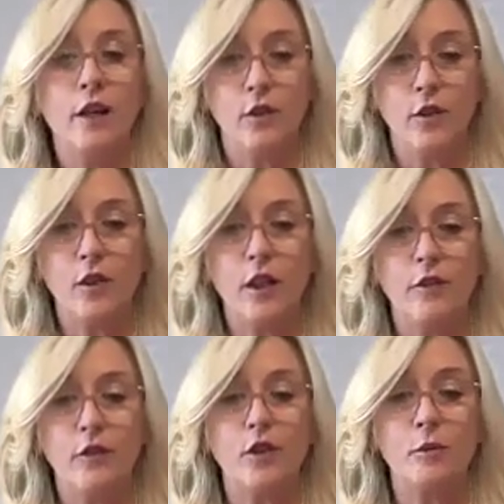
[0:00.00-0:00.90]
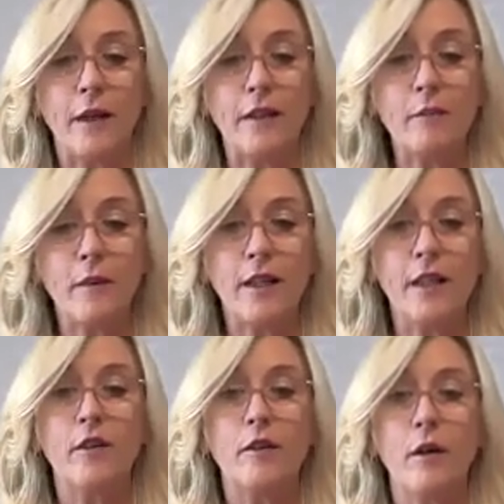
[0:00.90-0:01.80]
if you spend the
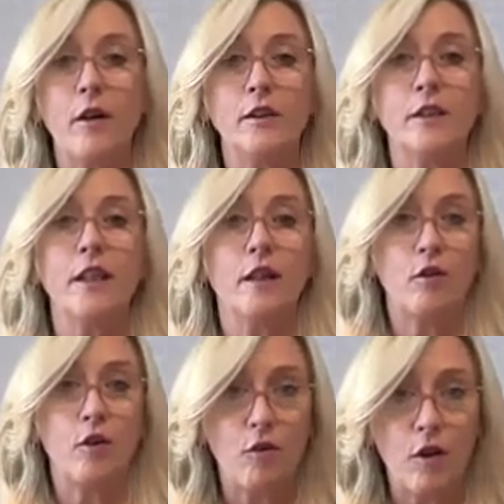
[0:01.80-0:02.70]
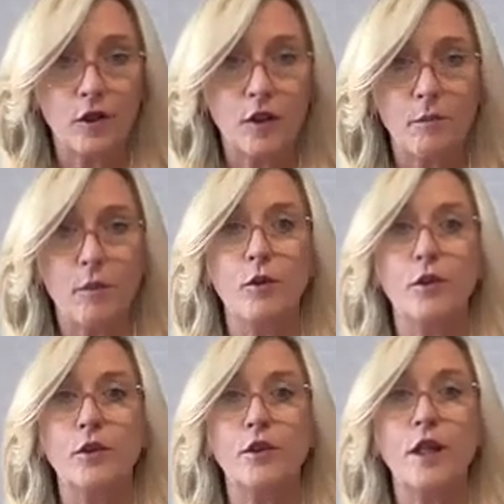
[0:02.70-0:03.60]
money on the marketing across the
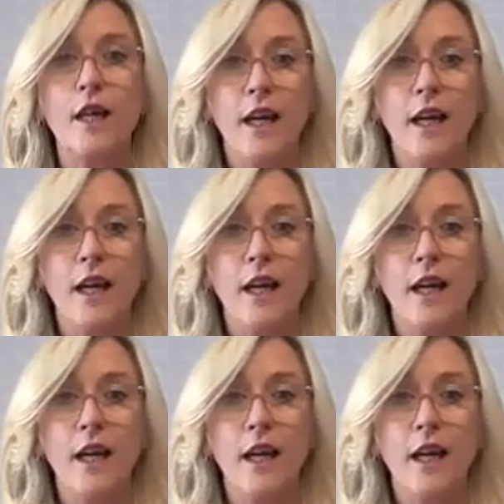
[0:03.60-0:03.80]
portals